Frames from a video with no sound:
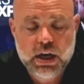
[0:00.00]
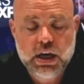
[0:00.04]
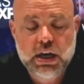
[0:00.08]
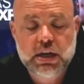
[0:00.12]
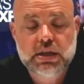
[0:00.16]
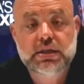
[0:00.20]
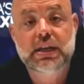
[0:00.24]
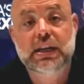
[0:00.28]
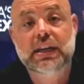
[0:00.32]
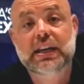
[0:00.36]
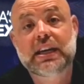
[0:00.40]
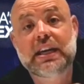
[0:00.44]

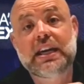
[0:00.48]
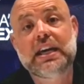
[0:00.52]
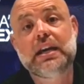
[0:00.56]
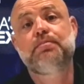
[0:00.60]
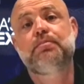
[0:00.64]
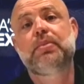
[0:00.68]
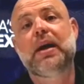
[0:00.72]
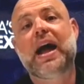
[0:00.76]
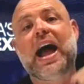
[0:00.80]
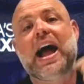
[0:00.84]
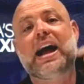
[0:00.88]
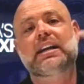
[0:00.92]
to
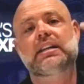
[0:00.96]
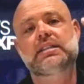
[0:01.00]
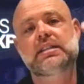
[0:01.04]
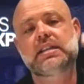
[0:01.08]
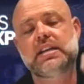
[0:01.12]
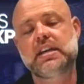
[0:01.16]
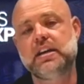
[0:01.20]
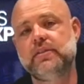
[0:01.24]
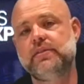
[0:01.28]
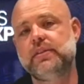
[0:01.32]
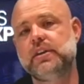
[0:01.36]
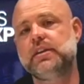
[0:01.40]
keep
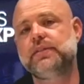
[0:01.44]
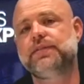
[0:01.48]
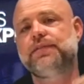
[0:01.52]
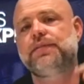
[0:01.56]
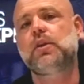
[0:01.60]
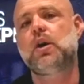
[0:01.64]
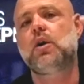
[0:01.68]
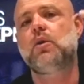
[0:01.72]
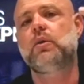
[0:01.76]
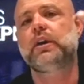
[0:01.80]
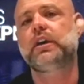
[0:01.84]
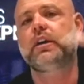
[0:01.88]
activity
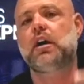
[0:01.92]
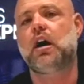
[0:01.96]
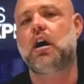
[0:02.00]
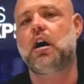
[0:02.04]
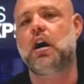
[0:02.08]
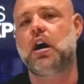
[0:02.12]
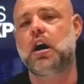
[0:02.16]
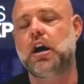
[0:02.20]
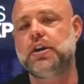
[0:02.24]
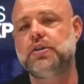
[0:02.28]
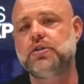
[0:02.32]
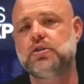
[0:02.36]
flowing
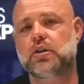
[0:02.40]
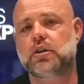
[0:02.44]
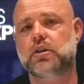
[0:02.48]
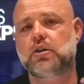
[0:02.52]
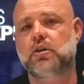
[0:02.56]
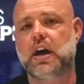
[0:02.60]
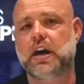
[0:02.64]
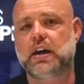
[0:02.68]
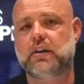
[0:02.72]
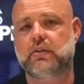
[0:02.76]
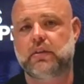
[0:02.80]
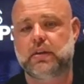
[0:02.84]
on your
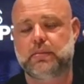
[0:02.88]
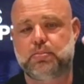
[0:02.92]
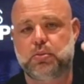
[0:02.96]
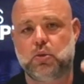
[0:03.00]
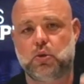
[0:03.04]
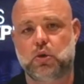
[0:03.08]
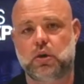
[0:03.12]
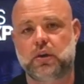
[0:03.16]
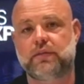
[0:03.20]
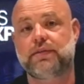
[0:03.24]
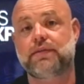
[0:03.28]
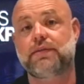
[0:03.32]
credit
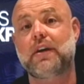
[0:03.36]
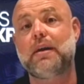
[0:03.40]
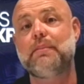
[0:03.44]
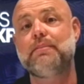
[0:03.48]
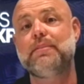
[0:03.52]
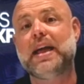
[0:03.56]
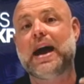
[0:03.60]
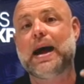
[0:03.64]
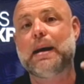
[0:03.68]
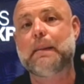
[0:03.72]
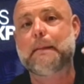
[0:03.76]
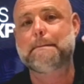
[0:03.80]
report from
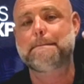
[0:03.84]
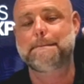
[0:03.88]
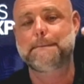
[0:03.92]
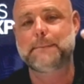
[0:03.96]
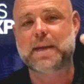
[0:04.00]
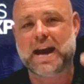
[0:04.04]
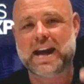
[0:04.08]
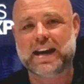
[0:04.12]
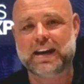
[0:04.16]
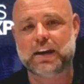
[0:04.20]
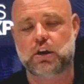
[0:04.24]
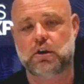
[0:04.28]
that
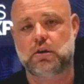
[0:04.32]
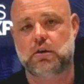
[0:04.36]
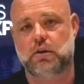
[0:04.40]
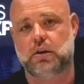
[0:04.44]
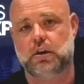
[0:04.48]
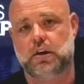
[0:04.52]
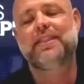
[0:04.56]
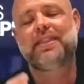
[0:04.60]
bank card.